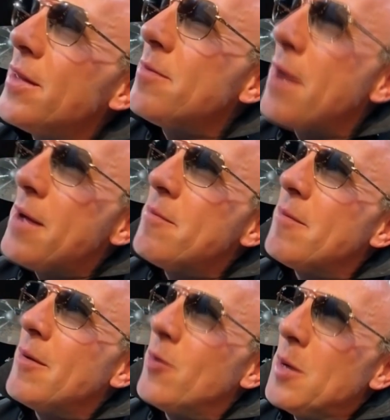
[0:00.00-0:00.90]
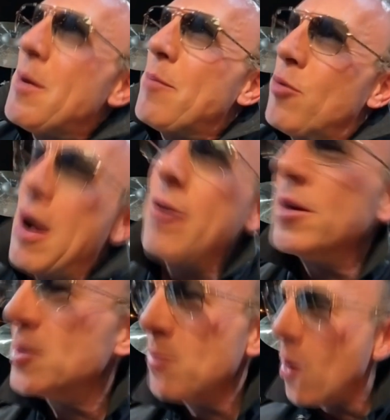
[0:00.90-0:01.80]
My one of my
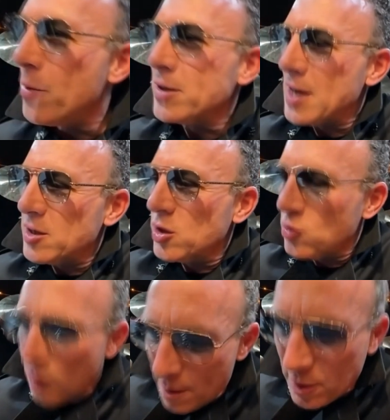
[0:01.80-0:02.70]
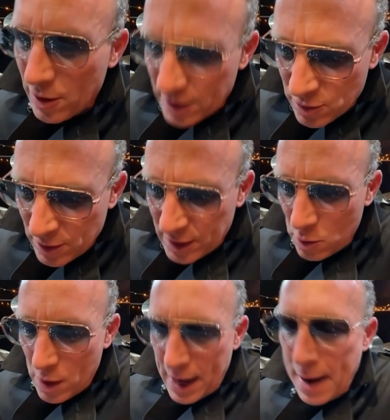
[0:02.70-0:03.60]
proudest moments as a drummer is really
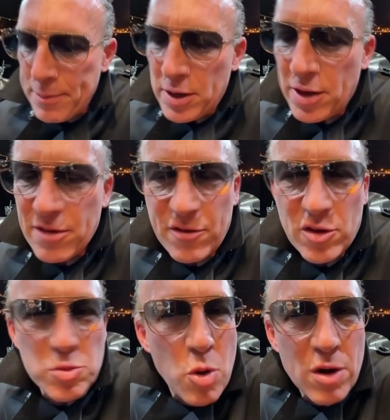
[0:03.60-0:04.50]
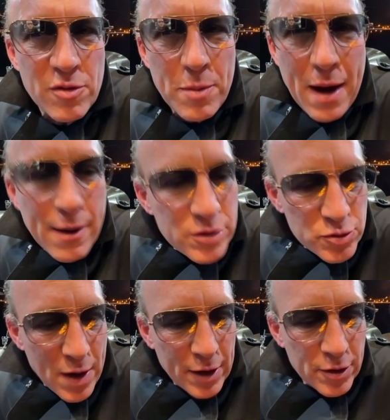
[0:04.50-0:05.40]
what happened on the first Porno for Pyros
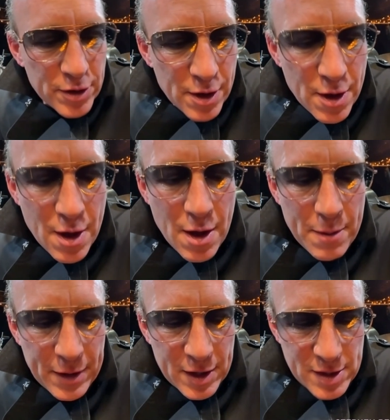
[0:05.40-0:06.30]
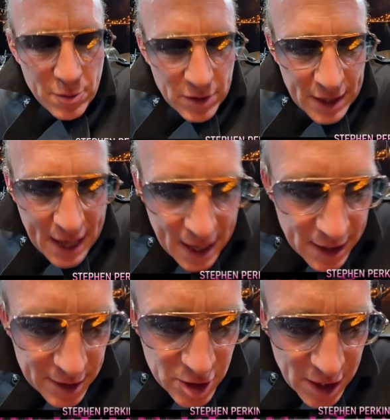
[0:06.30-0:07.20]
record, because I really had
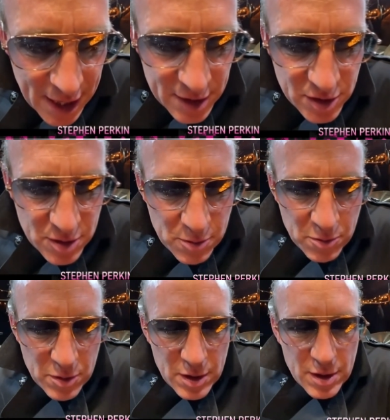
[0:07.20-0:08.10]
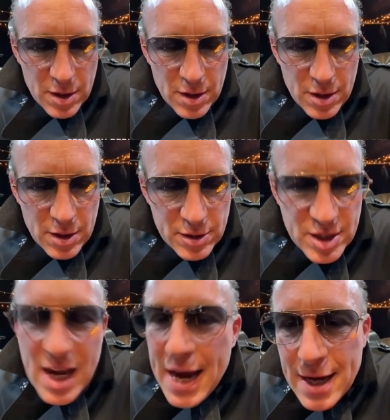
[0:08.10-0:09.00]
a chance to
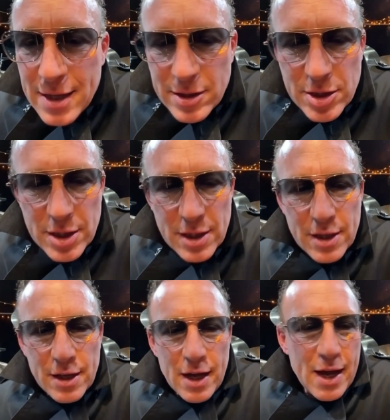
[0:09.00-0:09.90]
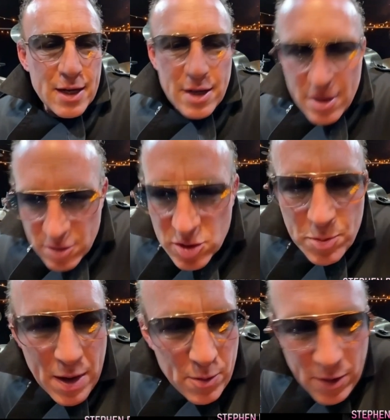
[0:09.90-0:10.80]
change, and another
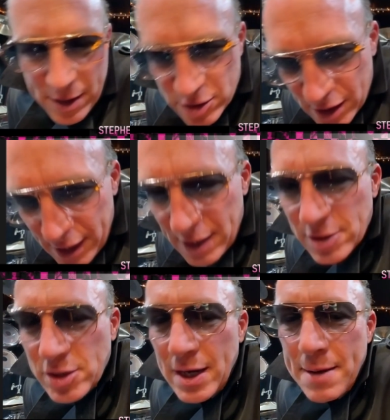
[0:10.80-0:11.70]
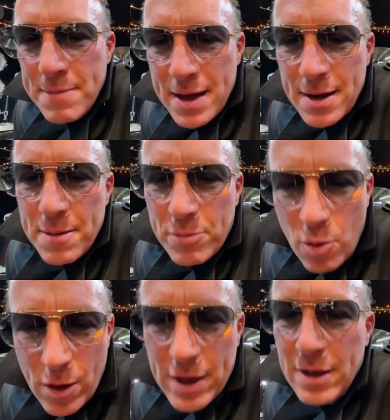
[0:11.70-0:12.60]
spot where I changed and I made it a
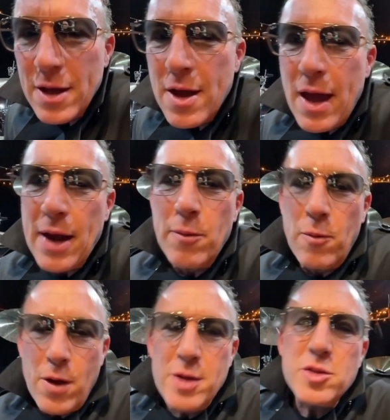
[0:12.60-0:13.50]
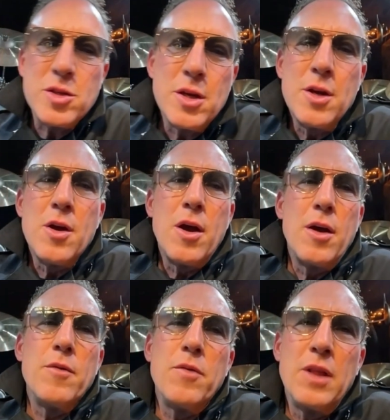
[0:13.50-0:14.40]
point, and it was
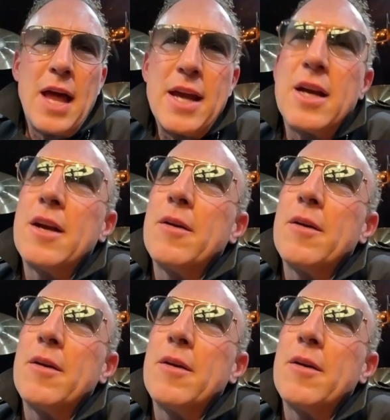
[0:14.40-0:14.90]
like,